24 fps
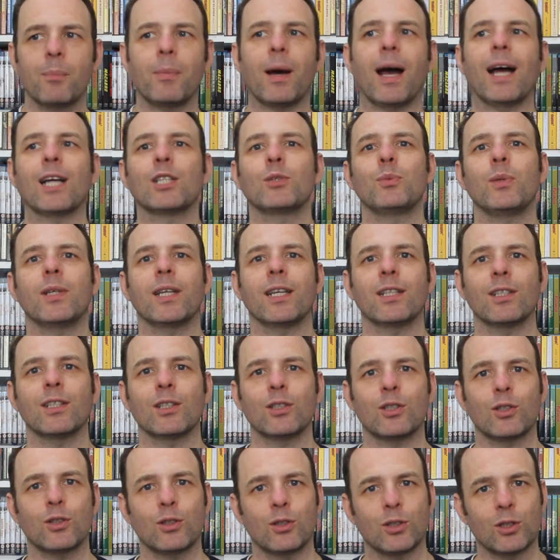But as we kind
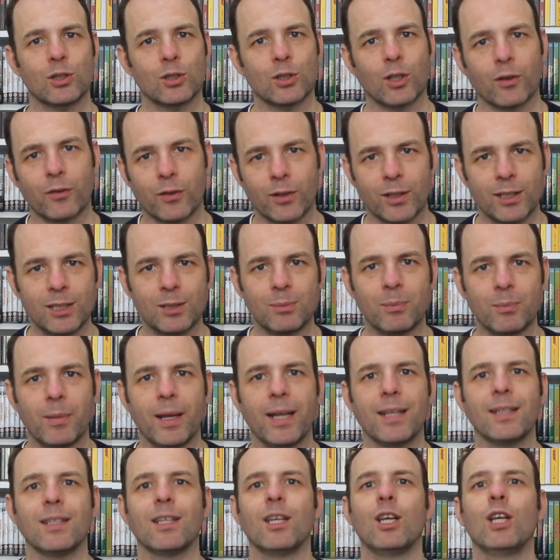of discover these
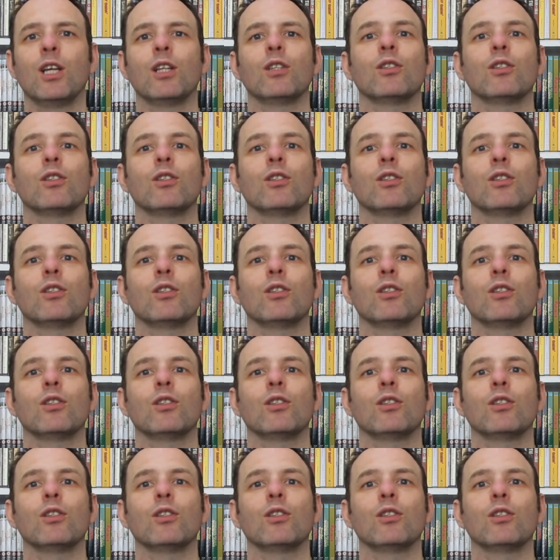men,